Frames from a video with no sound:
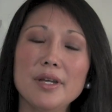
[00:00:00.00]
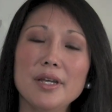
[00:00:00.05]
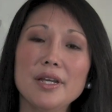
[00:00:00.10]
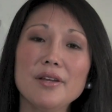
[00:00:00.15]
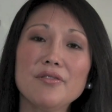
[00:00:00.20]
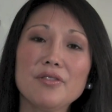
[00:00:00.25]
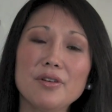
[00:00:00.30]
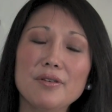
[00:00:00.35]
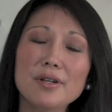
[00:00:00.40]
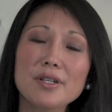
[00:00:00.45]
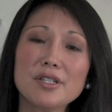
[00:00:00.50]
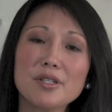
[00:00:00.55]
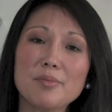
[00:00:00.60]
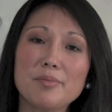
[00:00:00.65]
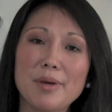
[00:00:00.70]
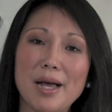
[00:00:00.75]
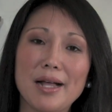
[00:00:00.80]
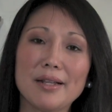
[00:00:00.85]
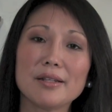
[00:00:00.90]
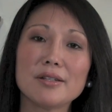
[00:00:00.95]
If there is a
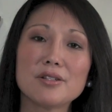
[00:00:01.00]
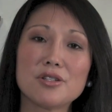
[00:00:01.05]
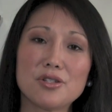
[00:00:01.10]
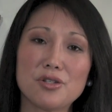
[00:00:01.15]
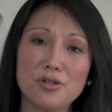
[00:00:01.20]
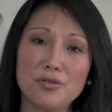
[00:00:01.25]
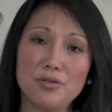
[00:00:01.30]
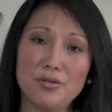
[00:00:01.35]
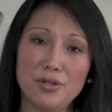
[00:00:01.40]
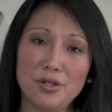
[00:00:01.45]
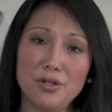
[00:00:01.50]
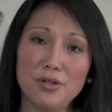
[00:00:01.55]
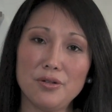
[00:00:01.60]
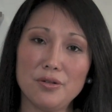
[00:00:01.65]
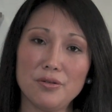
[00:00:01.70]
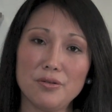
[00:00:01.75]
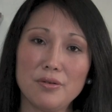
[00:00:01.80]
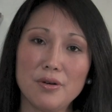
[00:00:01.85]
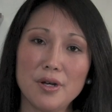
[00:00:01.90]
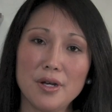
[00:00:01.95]
balance due
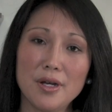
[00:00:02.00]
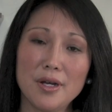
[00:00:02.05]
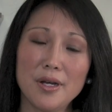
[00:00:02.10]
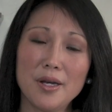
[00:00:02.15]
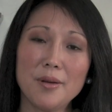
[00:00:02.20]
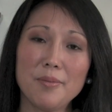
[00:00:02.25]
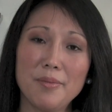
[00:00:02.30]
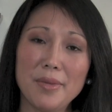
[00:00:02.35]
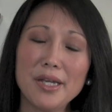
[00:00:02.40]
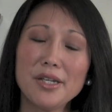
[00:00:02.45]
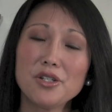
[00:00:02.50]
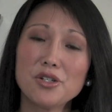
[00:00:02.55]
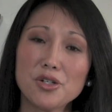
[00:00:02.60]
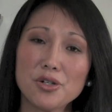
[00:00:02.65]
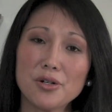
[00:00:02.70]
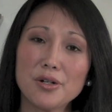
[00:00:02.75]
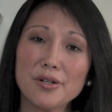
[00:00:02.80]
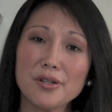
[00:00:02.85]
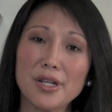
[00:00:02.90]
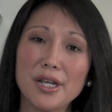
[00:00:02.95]
you, make
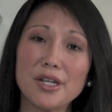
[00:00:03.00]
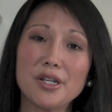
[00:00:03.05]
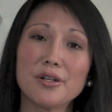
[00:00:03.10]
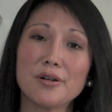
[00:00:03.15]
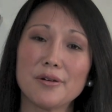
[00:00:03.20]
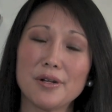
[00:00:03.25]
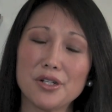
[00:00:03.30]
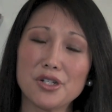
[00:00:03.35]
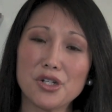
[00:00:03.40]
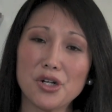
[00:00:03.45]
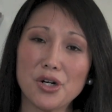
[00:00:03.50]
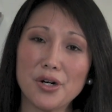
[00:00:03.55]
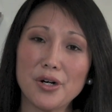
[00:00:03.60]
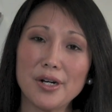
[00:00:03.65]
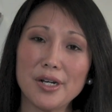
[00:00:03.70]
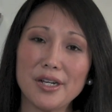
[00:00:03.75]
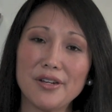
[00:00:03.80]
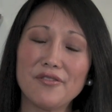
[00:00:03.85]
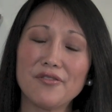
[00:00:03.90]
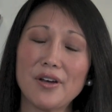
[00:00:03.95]
sure that your
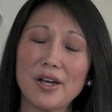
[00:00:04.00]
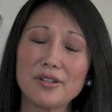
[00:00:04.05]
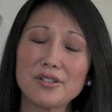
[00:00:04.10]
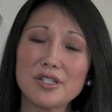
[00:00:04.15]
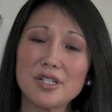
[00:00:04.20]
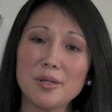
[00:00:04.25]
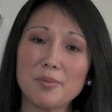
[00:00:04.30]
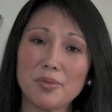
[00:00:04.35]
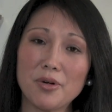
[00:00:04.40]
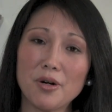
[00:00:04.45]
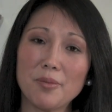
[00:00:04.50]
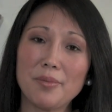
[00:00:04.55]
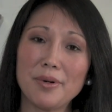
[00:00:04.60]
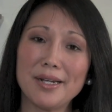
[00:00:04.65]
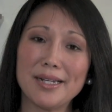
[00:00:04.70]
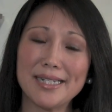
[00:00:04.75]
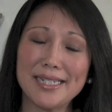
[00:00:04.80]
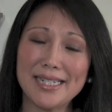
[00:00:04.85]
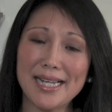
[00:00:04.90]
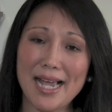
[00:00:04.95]
attorney files the
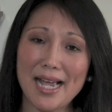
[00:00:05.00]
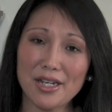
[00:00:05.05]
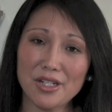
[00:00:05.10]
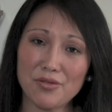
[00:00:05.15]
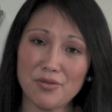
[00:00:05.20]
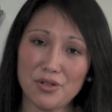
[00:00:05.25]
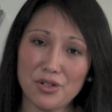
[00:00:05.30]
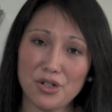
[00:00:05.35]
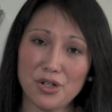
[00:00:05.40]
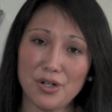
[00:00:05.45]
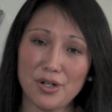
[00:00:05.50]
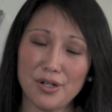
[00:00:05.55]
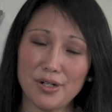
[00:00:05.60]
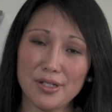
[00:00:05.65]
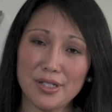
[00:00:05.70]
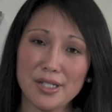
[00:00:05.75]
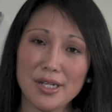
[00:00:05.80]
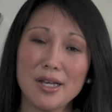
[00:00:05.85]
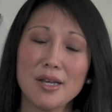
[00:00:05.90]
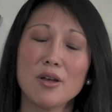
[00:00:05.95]
appropriate tax
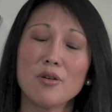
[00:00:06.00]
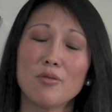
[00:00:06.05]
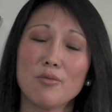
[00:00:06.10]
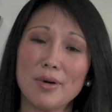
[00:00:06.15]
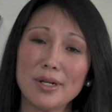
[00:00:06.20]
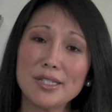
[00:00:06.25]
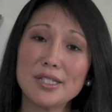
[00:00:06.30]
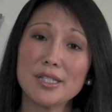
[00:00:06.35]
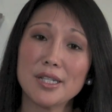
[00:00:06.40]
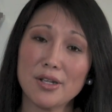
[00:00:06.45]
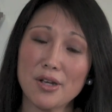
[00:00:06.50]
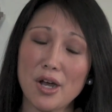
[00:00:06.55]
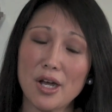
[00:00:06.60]
returns once the